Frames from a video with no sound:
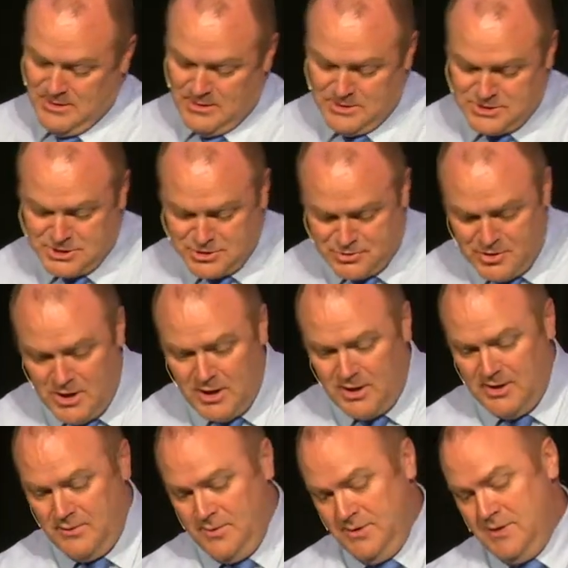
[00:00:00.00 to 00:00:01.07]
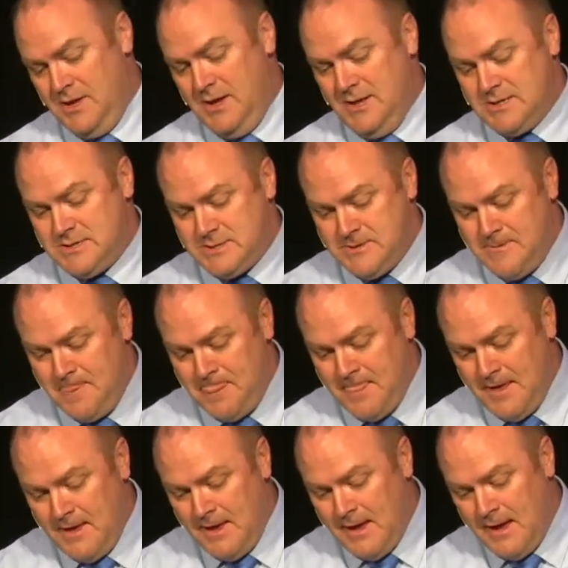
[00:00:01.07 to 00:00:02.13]
are struggling with this.
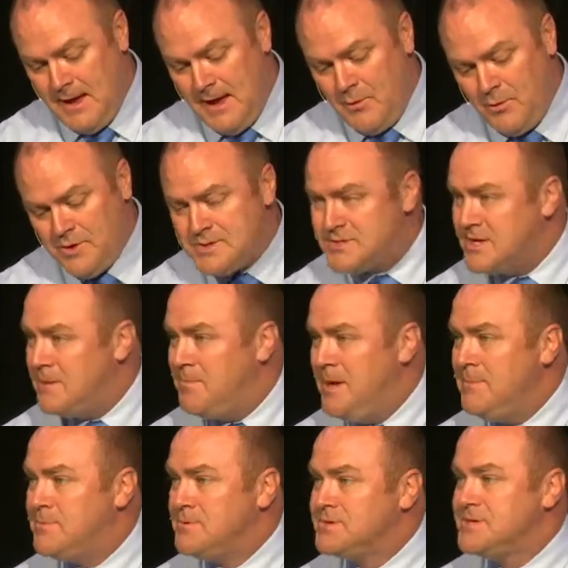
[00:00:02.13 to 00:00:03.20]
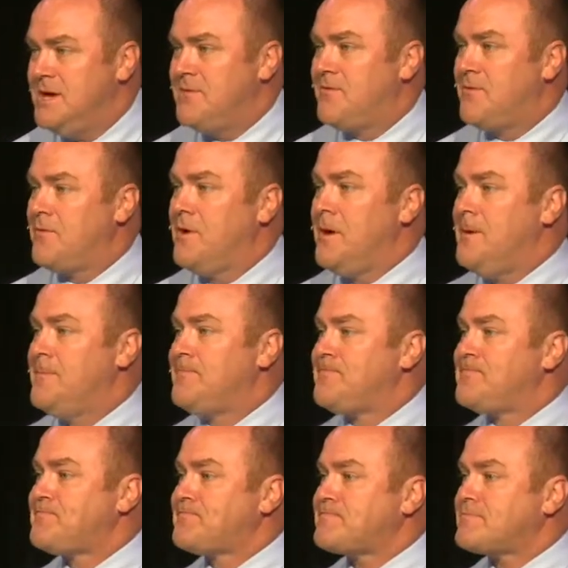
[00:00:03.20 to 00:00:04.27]
I want to see people set free.
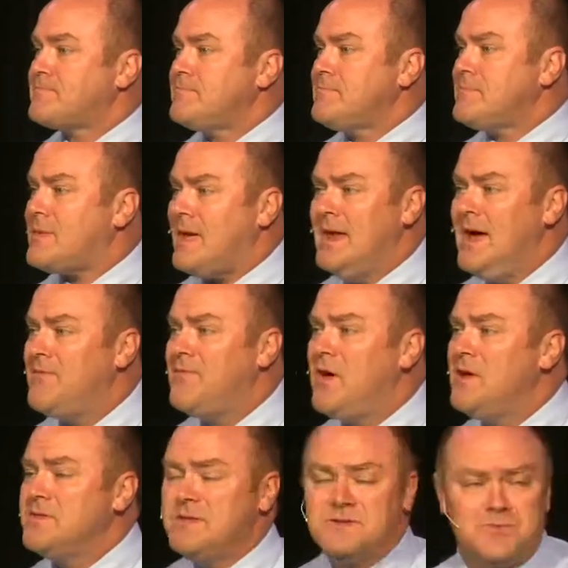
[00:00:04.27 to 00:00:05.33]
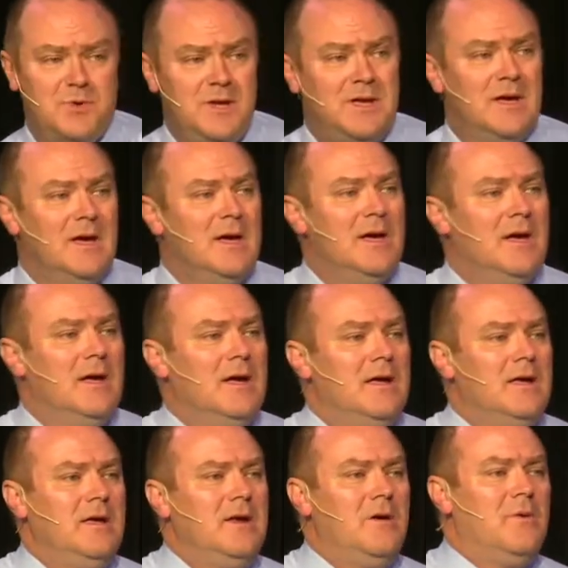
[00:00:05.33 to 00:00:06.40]
And I thought this week
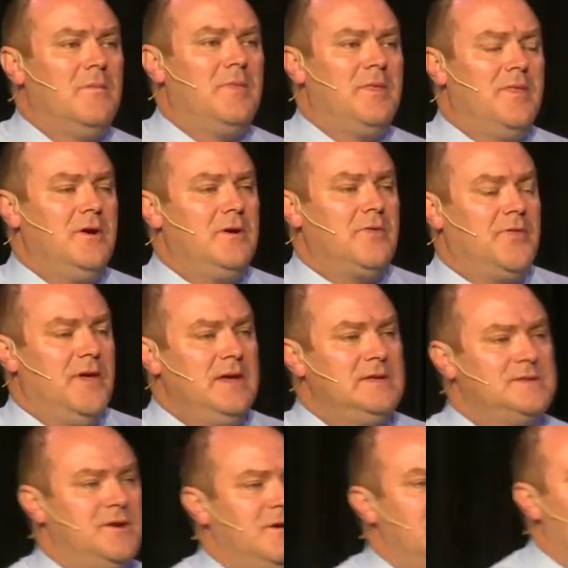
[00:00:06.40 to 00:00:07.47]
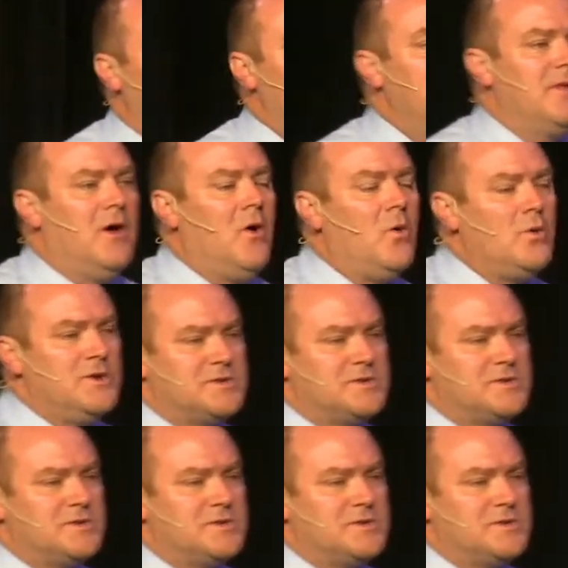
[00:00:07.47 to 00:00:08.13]
you know, there are things in our life that hold